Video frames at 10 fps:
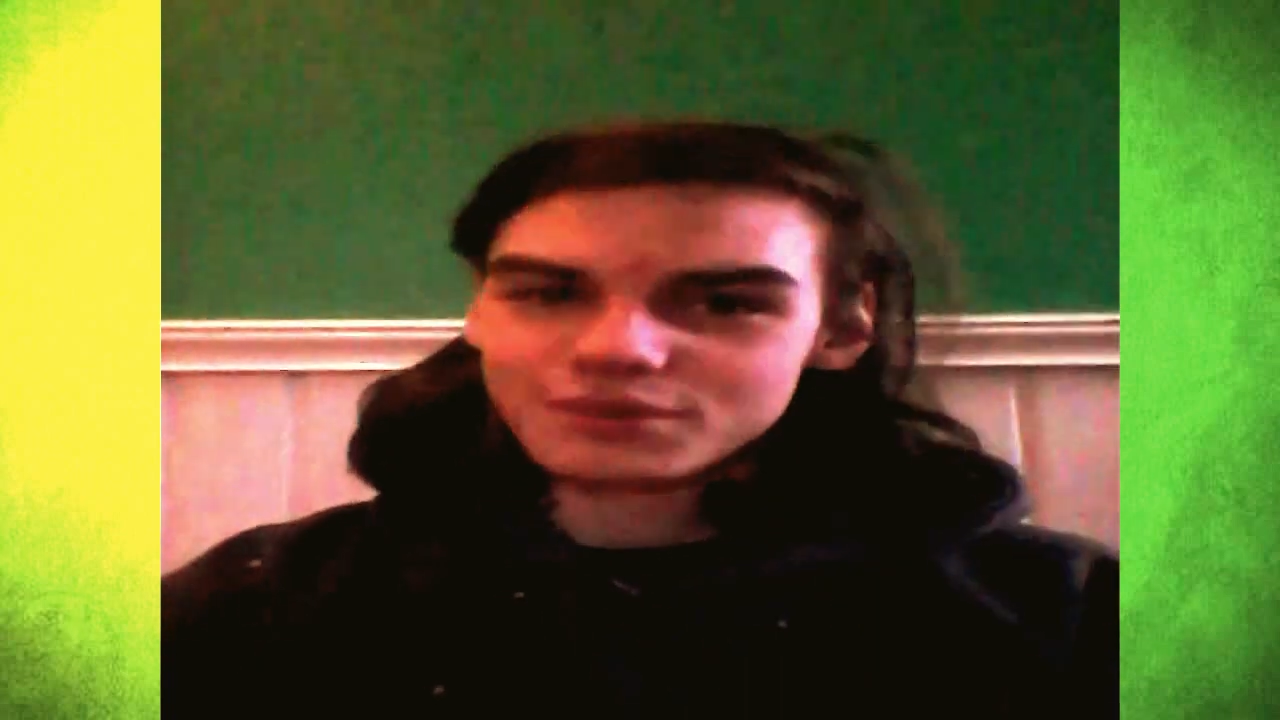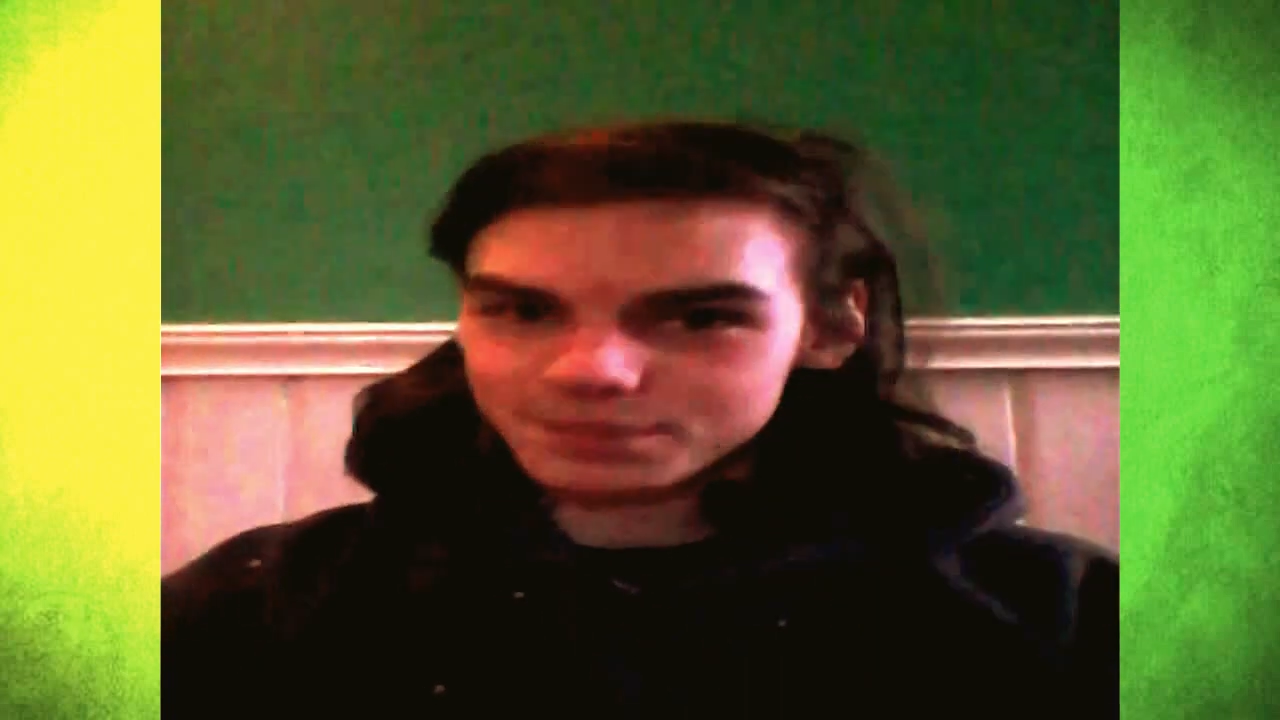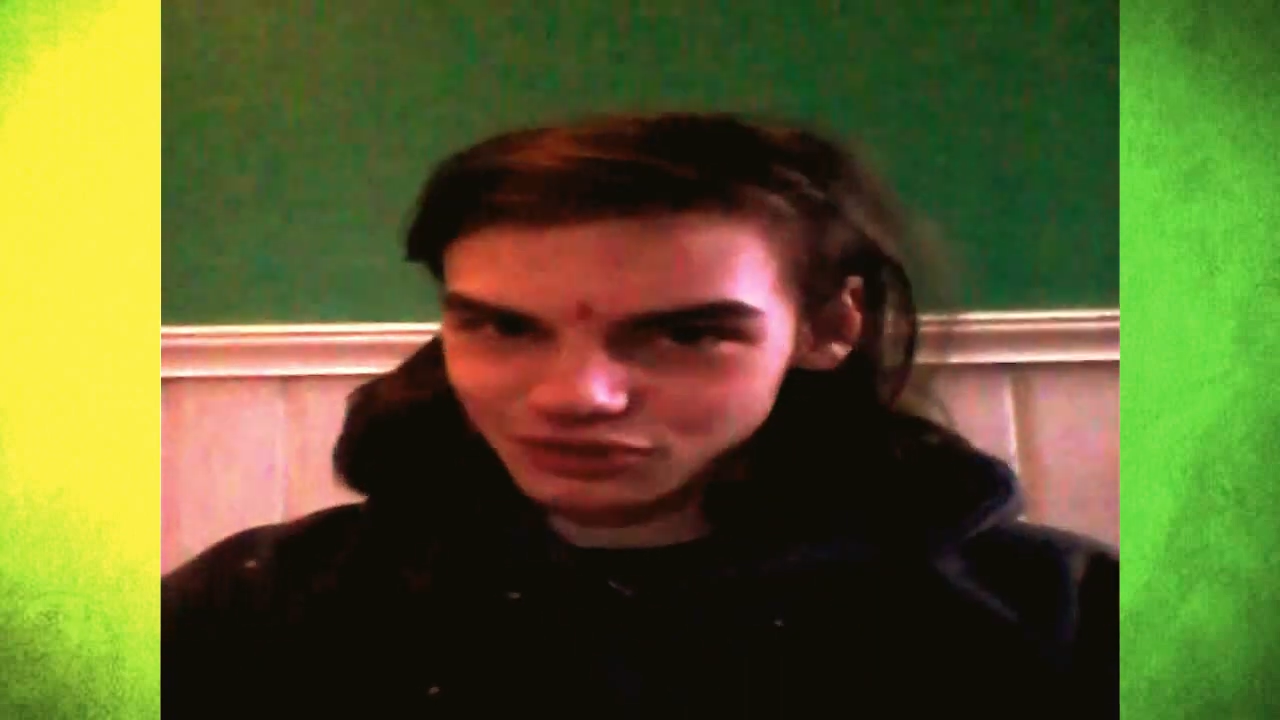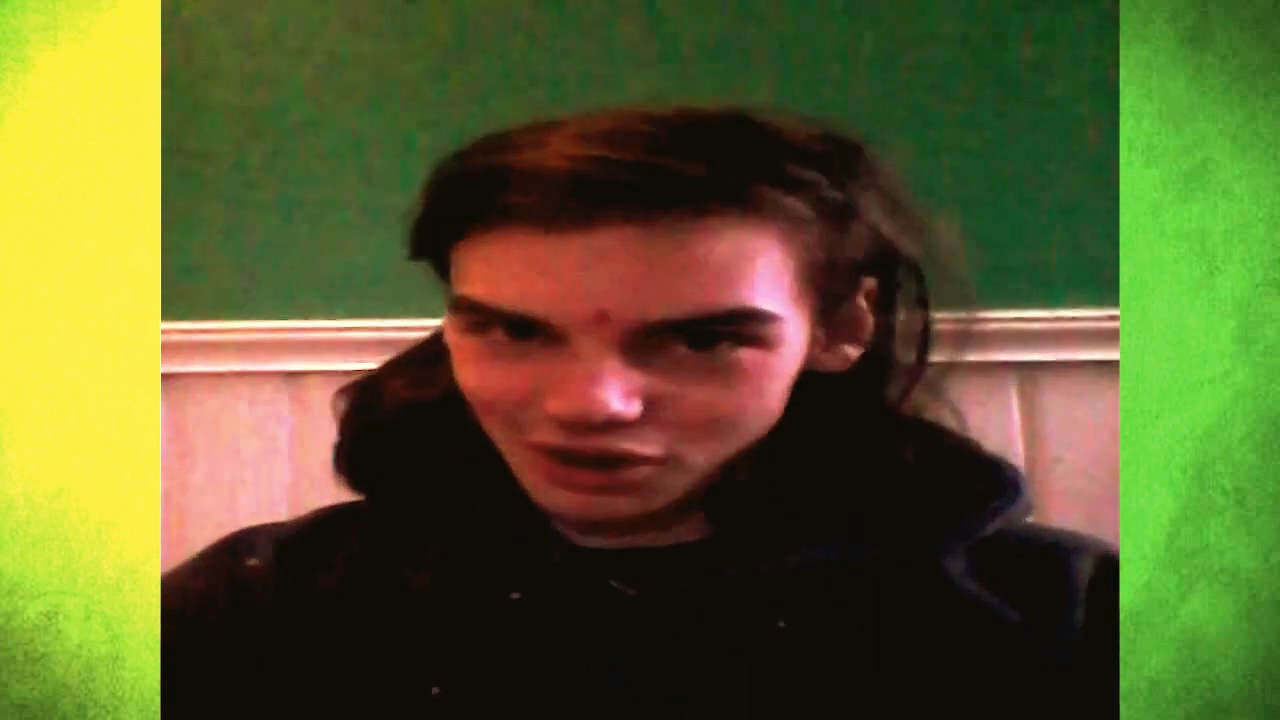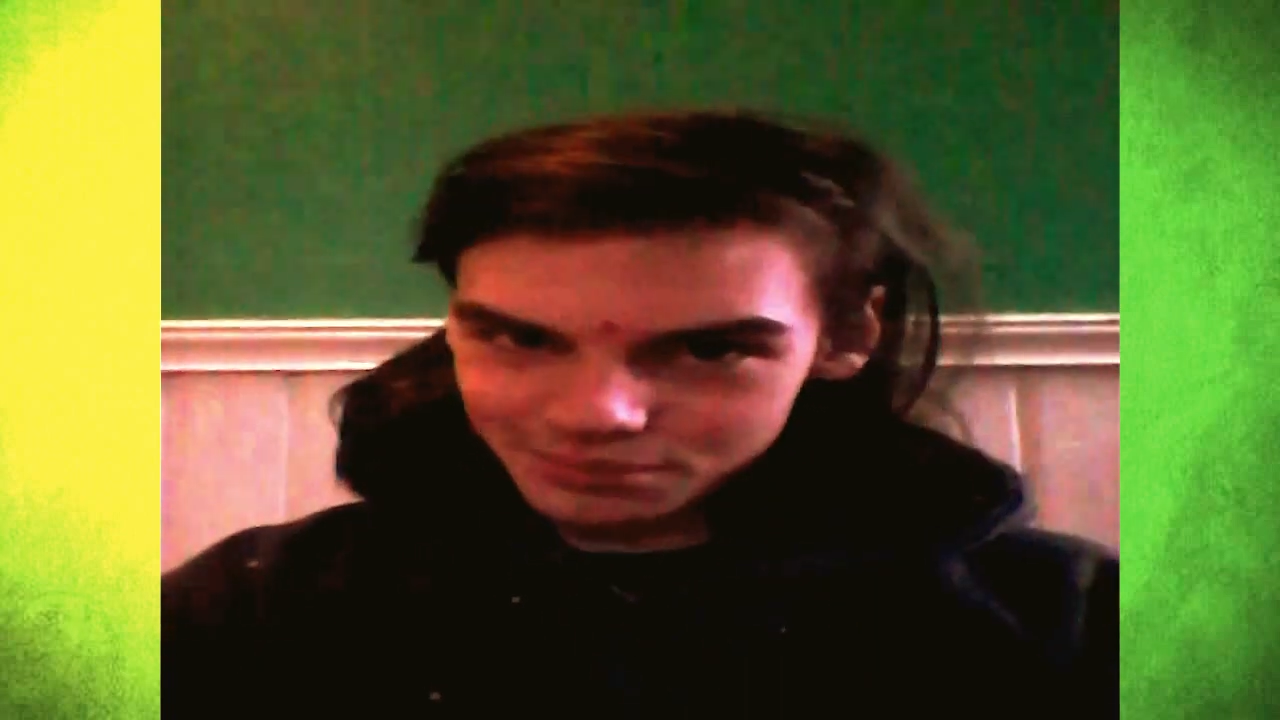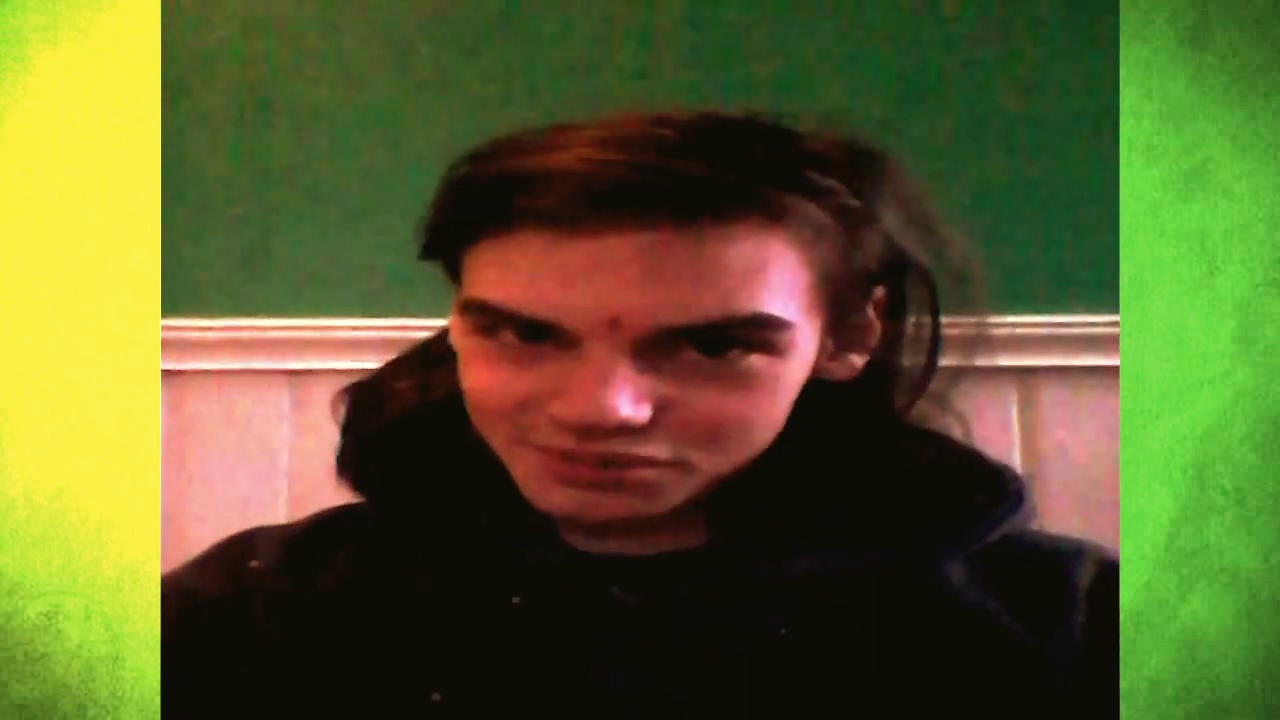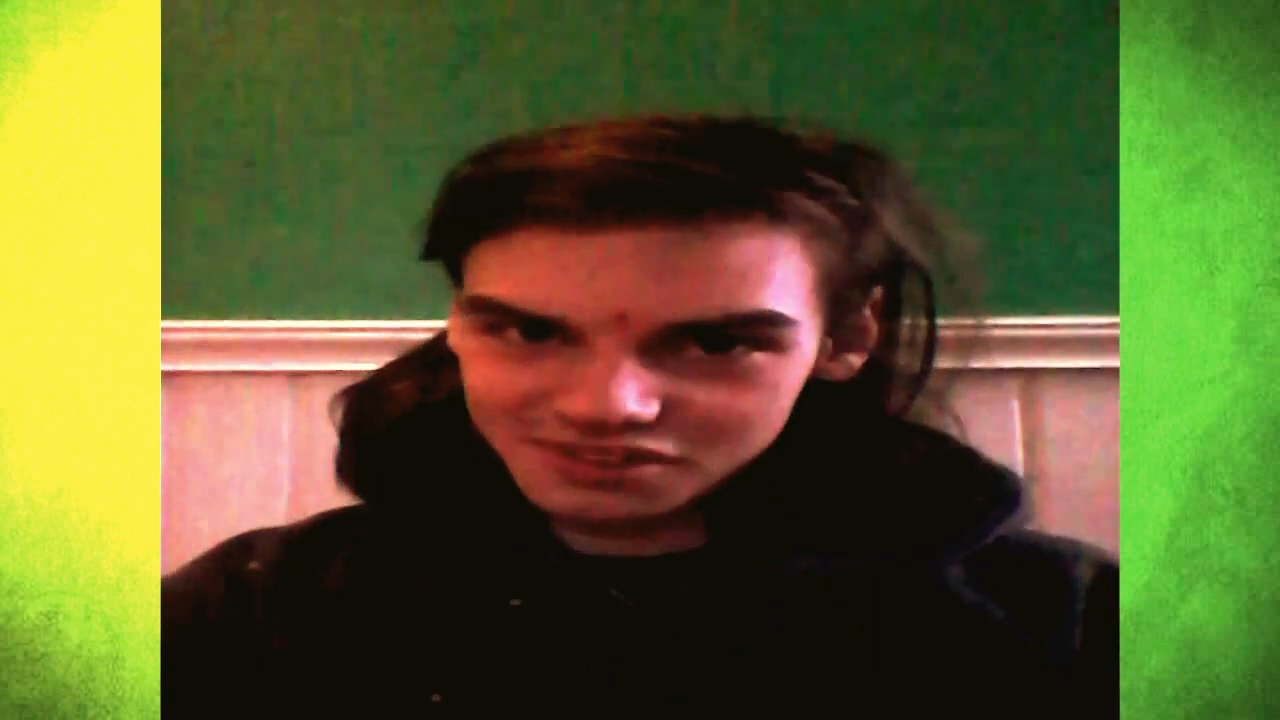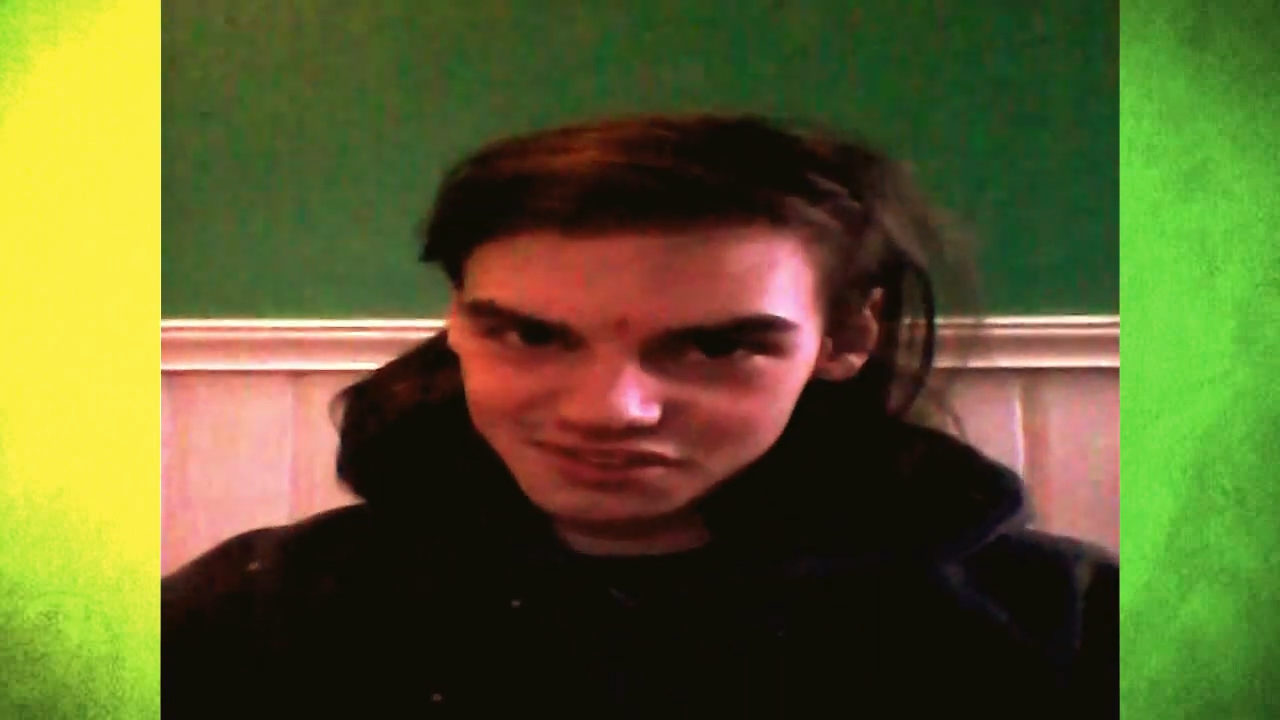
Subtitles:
subscribers